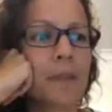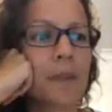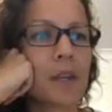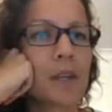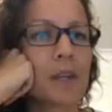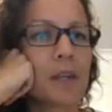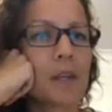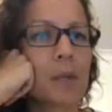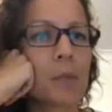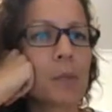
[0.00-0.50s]

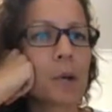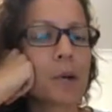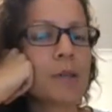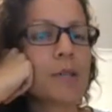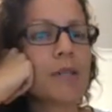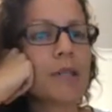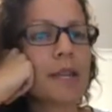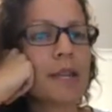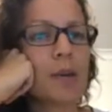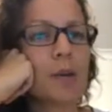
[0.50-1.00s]
The
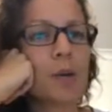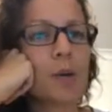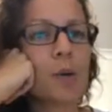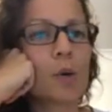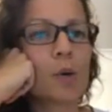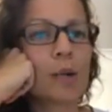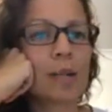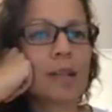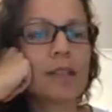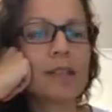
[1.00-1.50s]
person that you
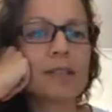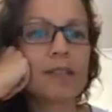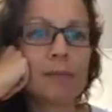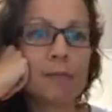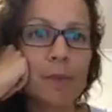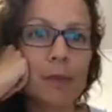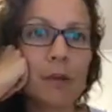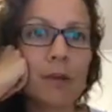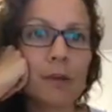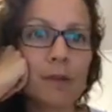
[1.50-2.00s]
call in is a
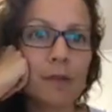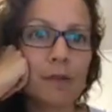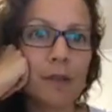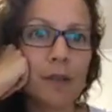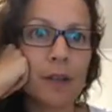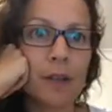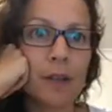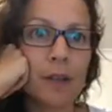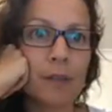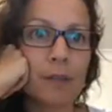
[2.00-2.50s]
mirror for
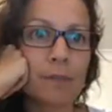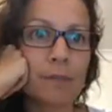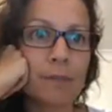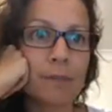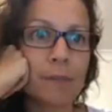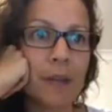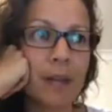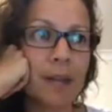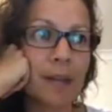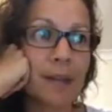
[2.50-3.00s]
you.
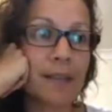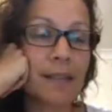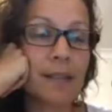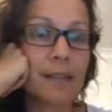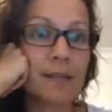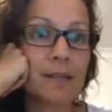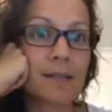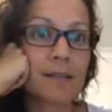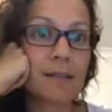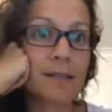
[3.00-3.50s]
And that's
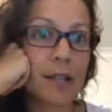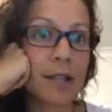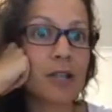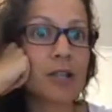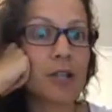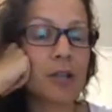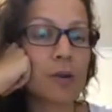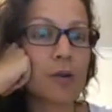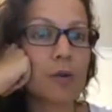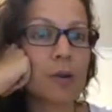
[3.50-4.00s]

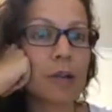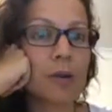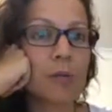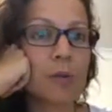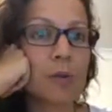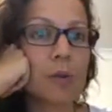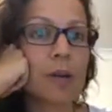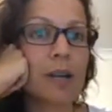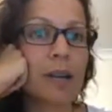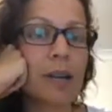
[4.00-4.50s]
such an
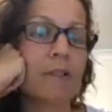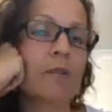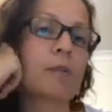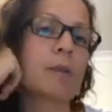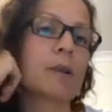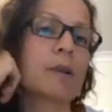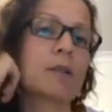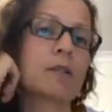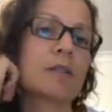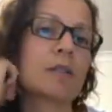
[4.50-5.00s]
incredible gift,
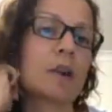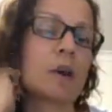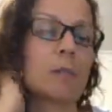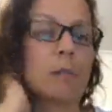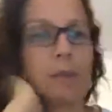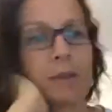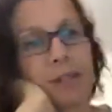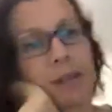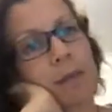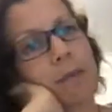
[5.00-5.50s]
because it
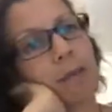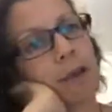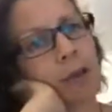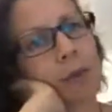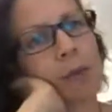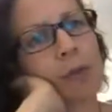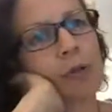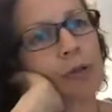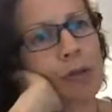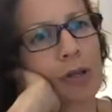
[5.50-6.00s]
opens up that
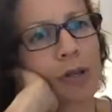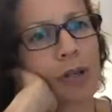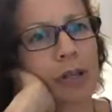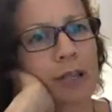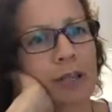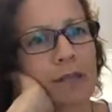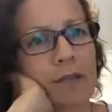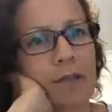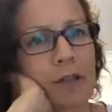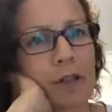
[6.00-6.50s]

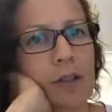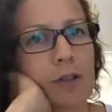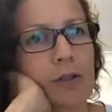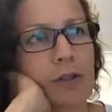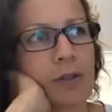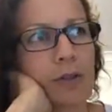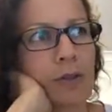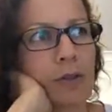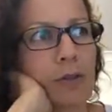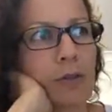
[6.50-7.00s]
opportunity for you
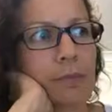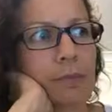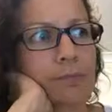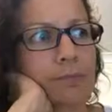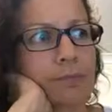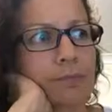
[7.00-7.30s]
to